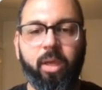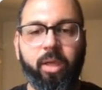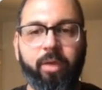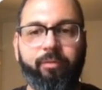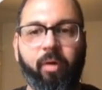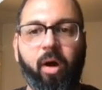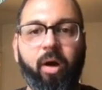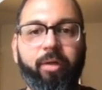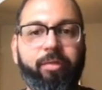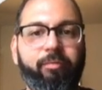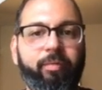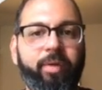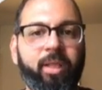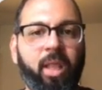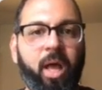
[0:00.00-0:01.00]
If all
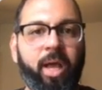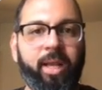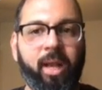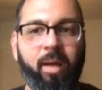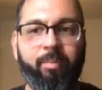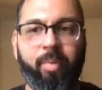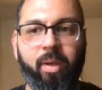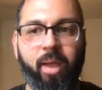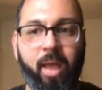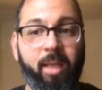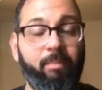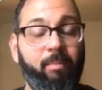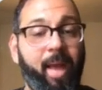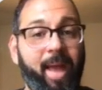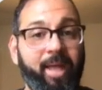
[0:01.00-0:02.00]
3 line up
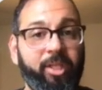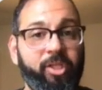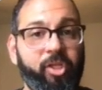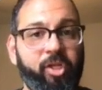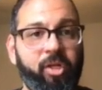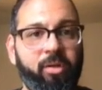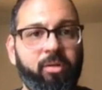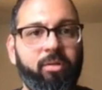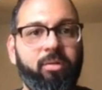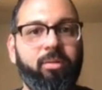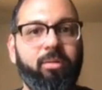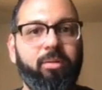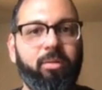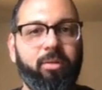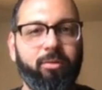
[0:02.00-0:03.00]
and match,
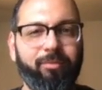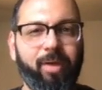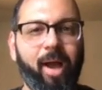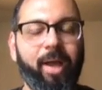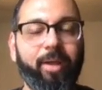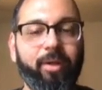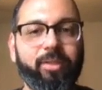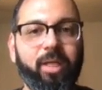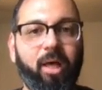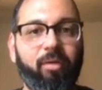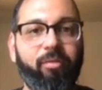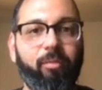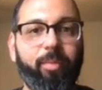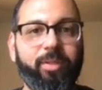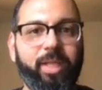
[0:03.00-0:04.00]
you've got
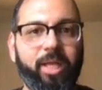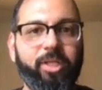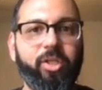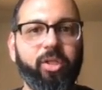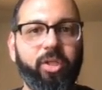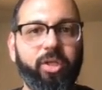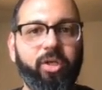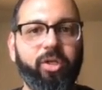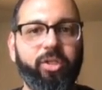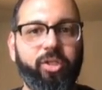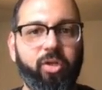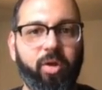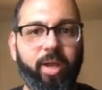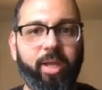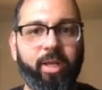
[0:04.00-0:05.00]
yourself a potentially good
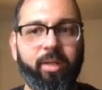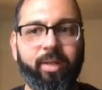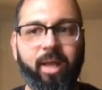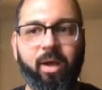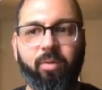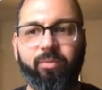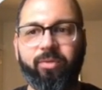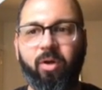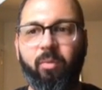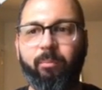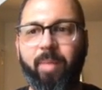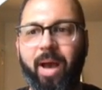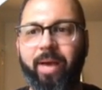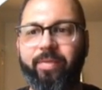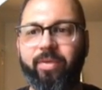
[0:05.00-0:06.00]
trade. Now, don't
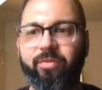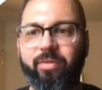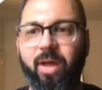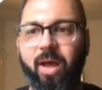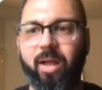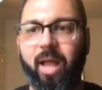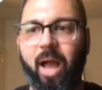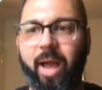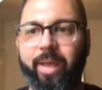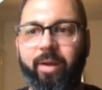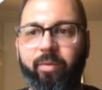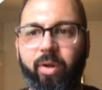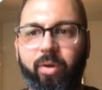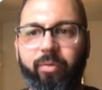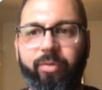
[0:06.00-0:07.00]
buy this stock. I
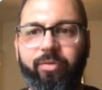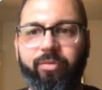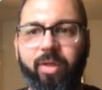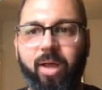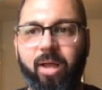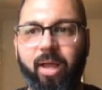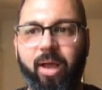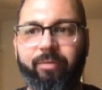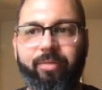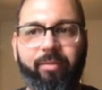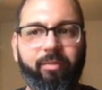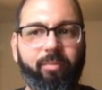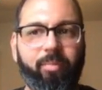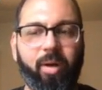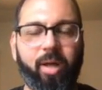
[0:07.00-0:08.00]
don't own this stock. I've
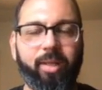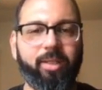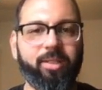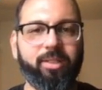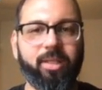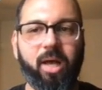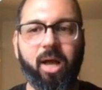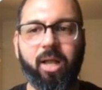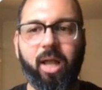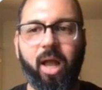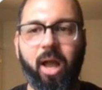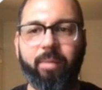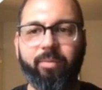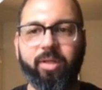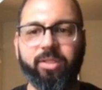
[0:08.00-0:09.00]
never bought this stock.
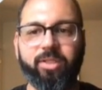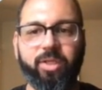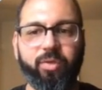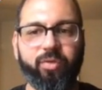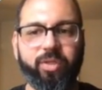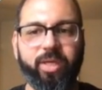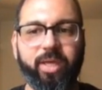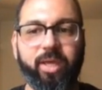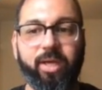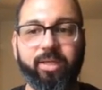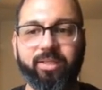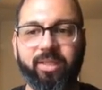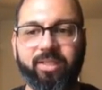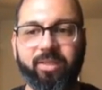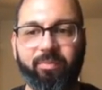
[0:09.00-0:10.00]
I'm just using it because
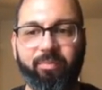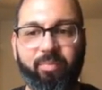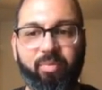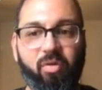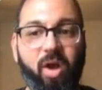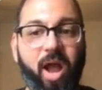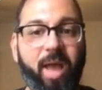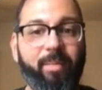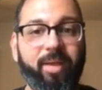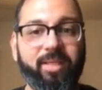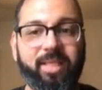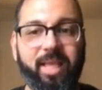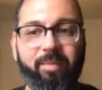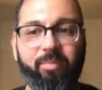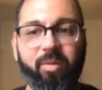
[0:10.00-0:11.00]
it's a prime
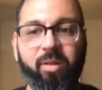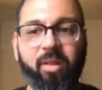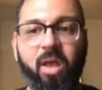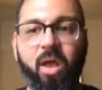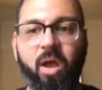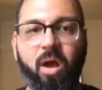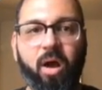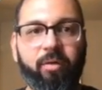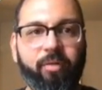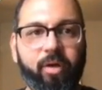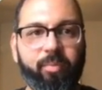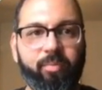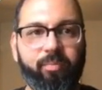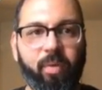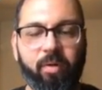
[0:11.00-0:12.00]
example
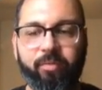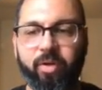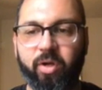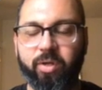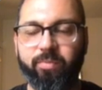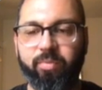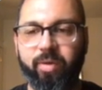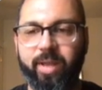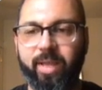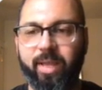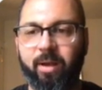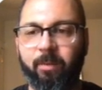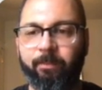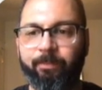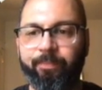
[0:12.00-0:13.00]
of a good
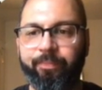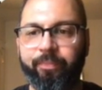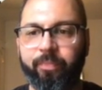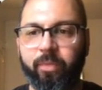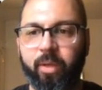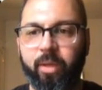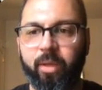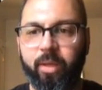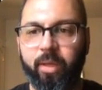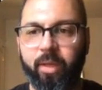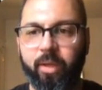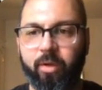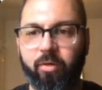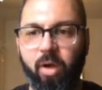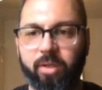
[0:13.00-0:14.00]
breakout.
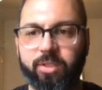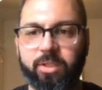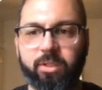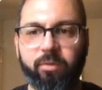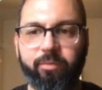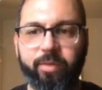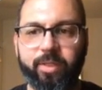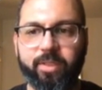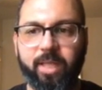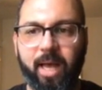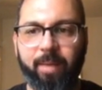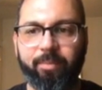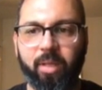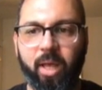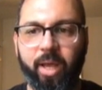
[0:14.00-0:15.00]
Crosses over this
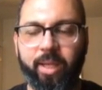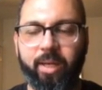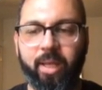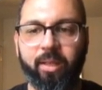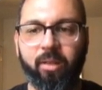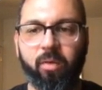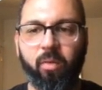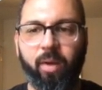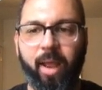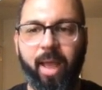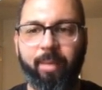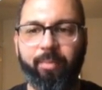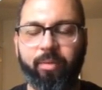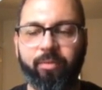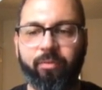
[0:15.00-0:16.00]
top line, and look what
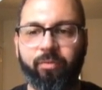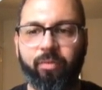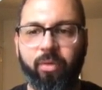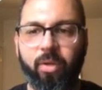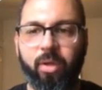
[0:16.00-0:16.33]
happens.